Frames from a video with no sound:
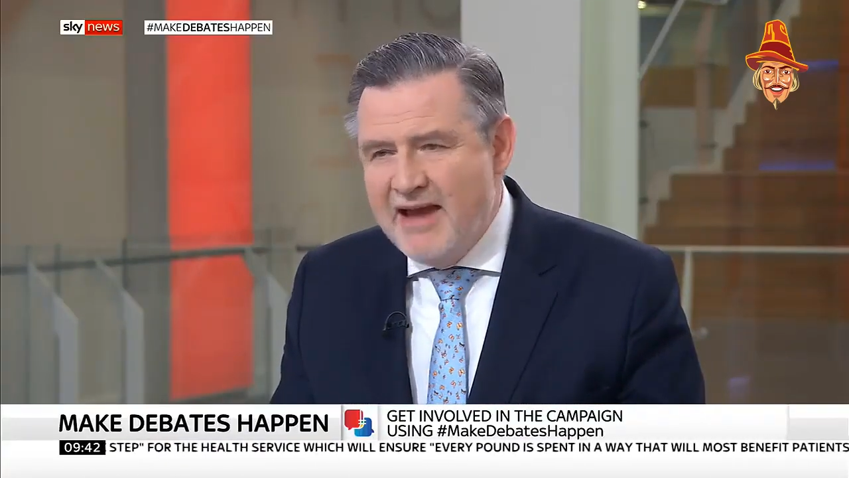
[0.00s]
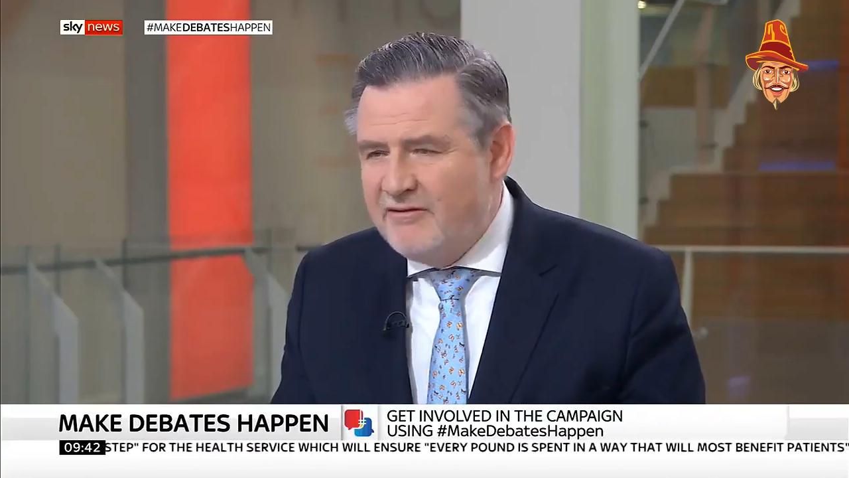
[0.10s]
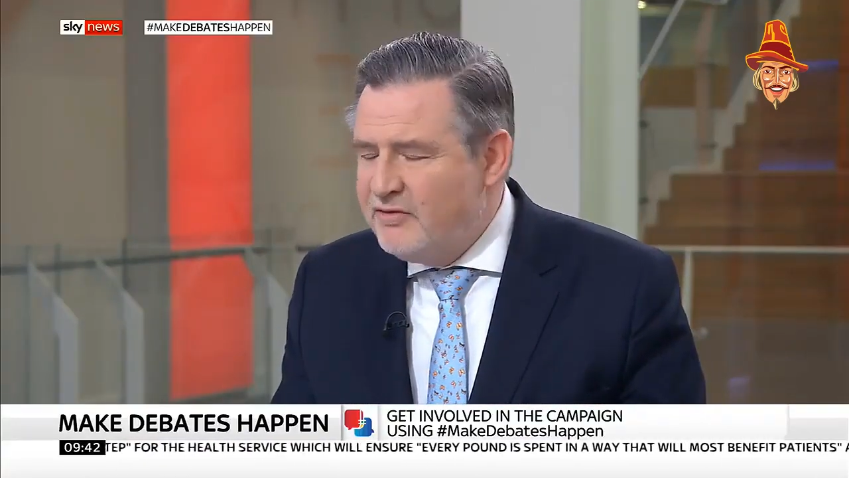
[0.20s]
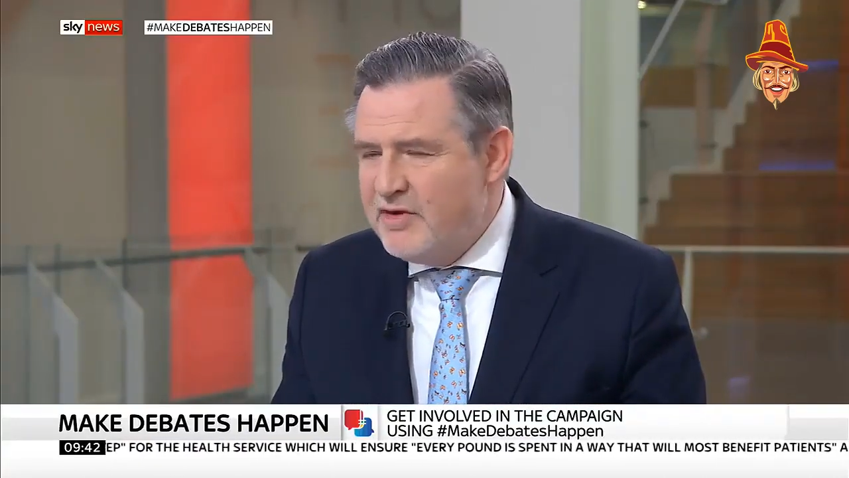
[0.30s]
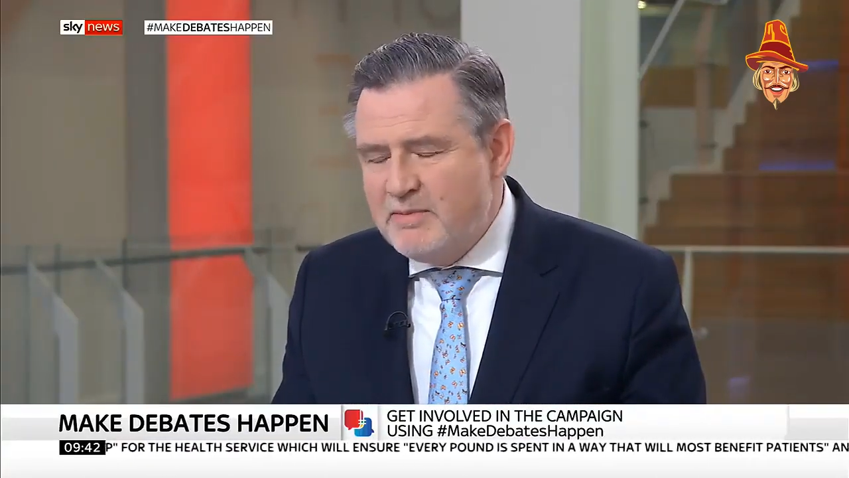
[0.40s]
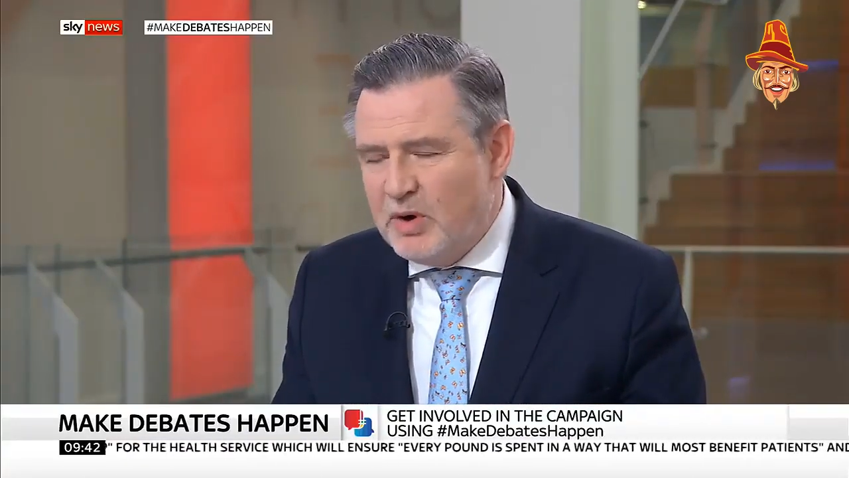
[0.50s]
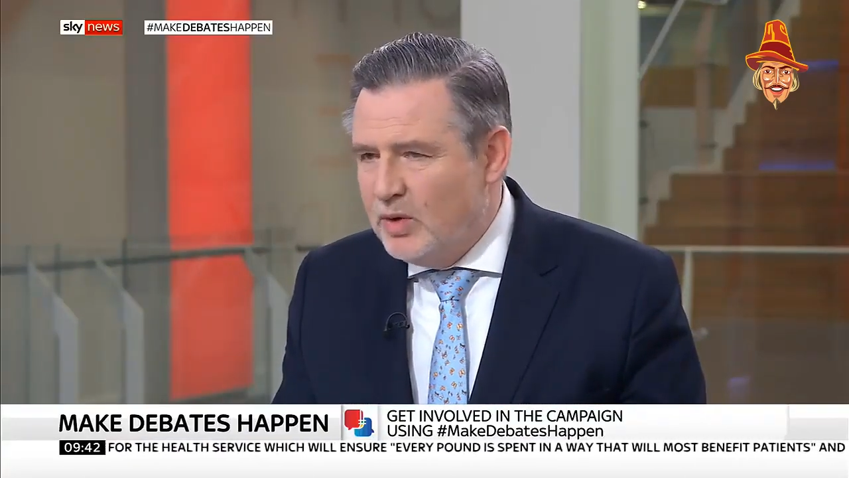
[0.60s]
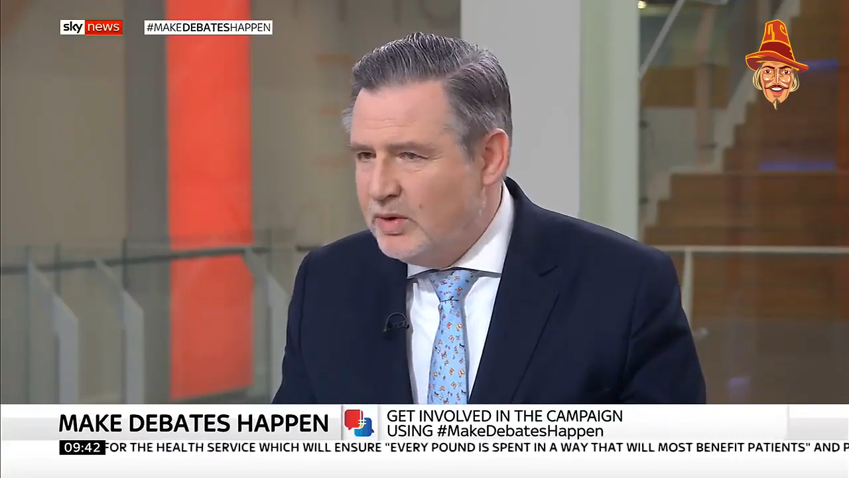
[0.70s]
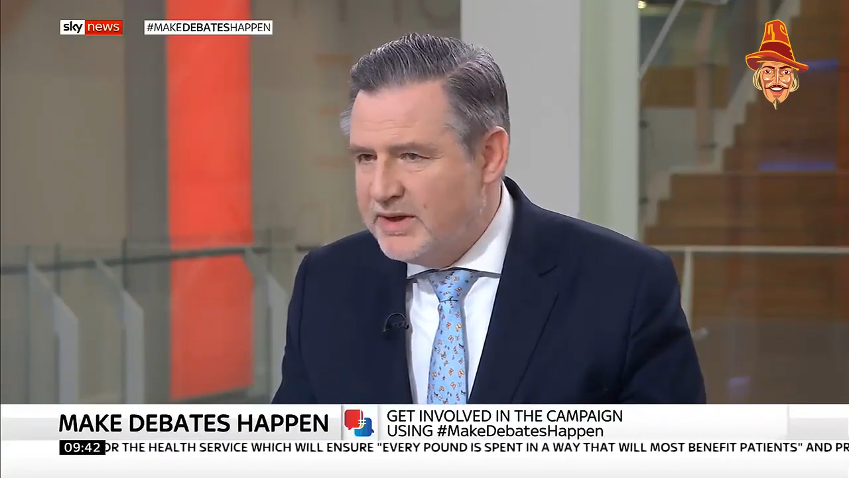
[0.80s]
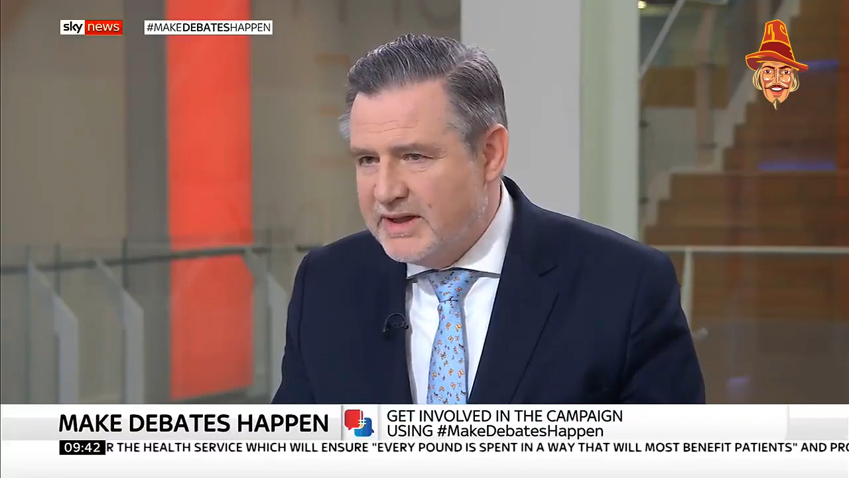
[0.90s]
Every
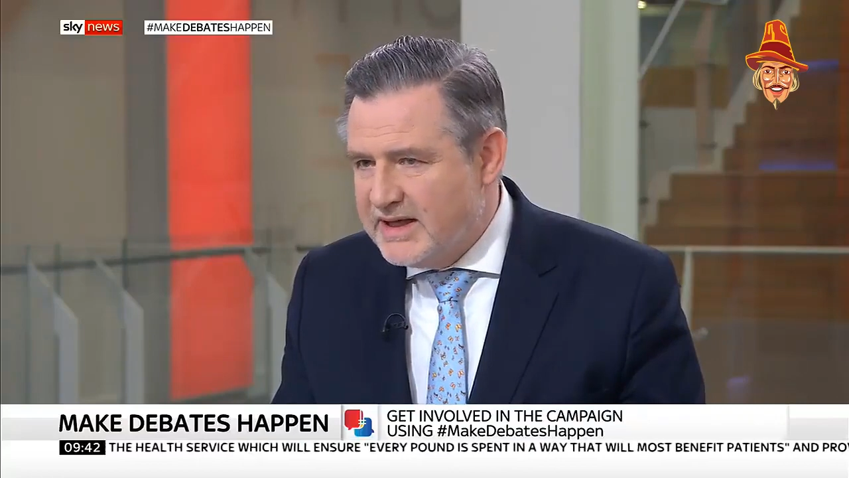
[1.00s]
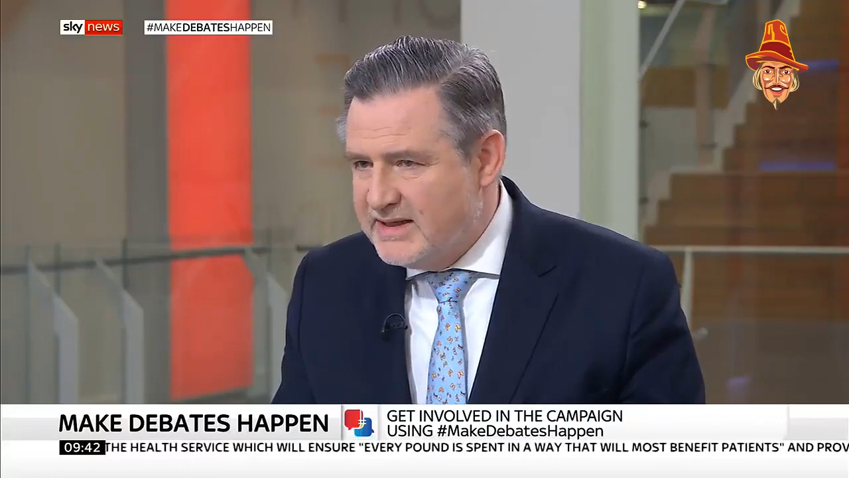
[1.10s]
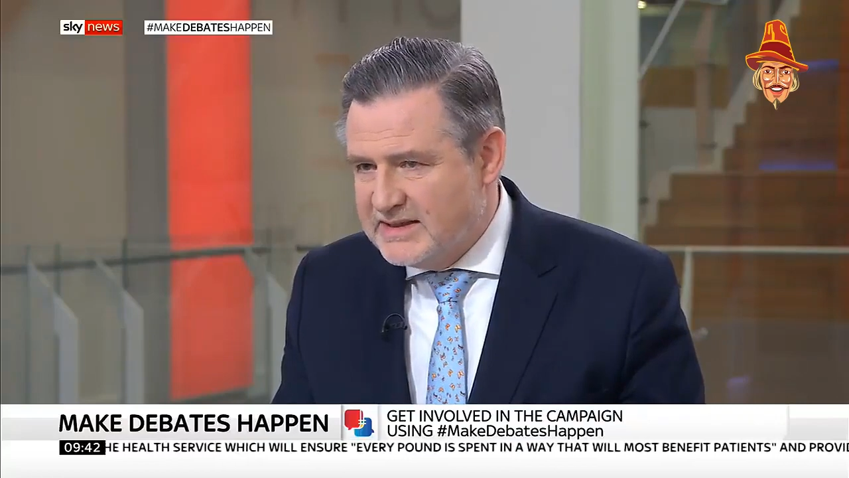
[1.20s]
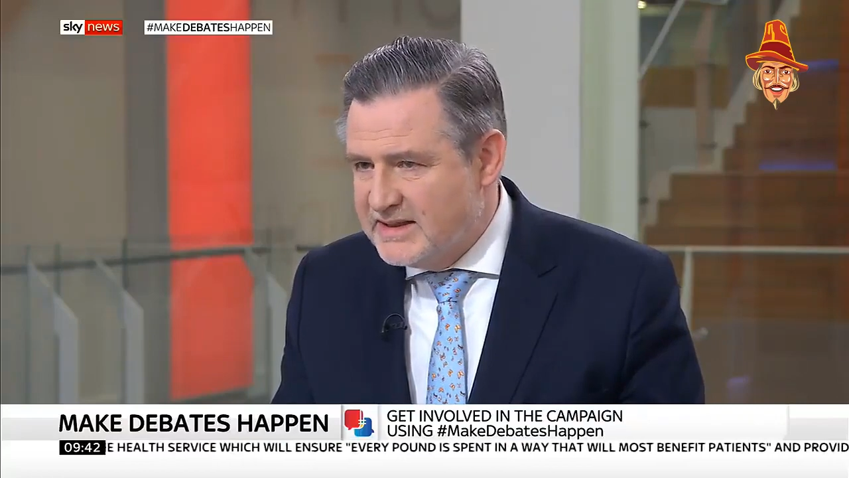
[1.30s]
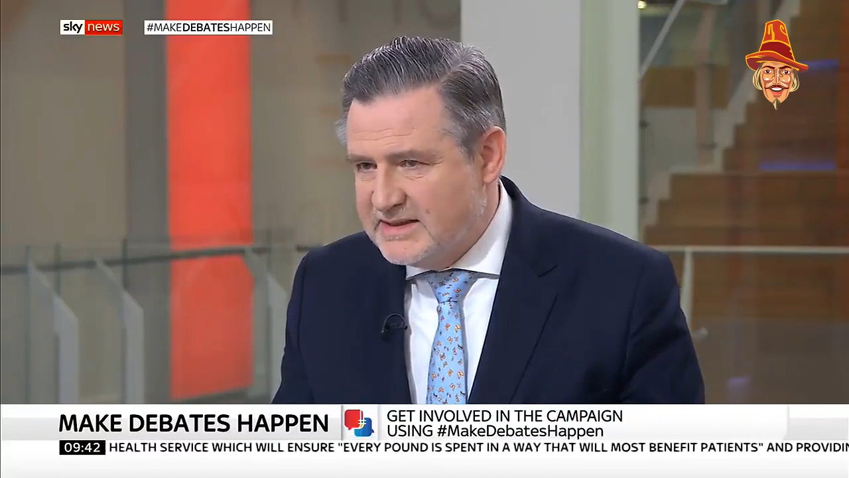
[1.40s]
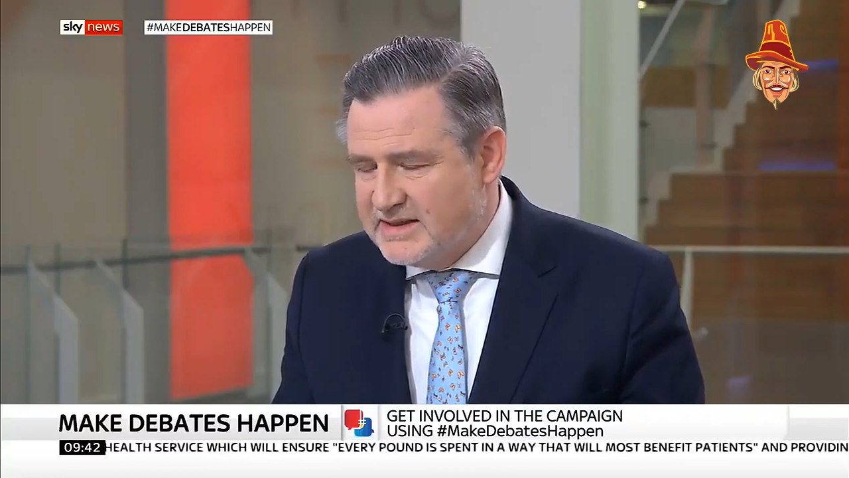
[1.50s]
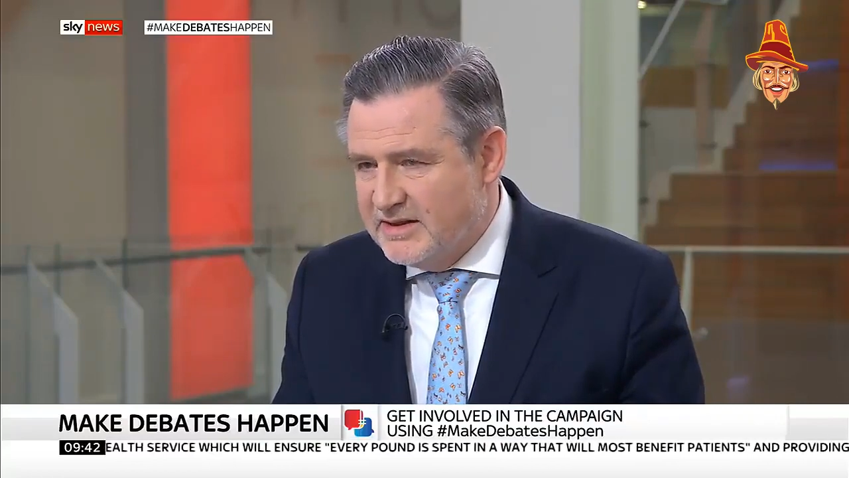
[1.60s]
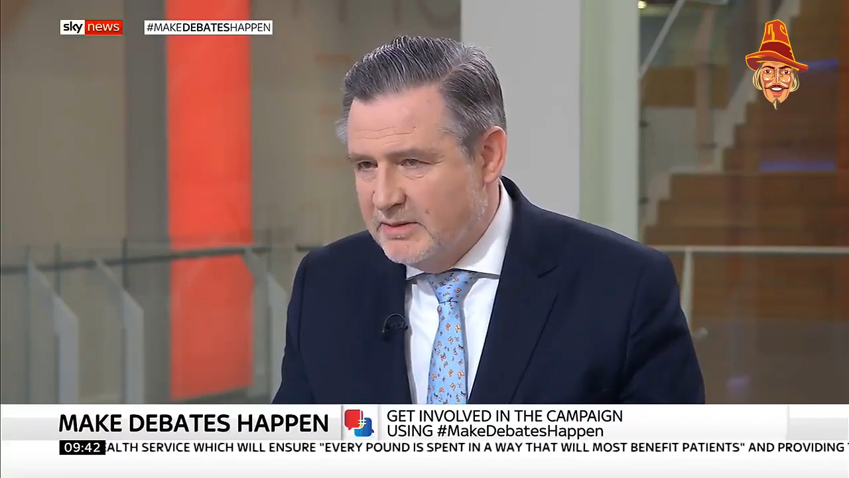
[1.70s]
poll that exists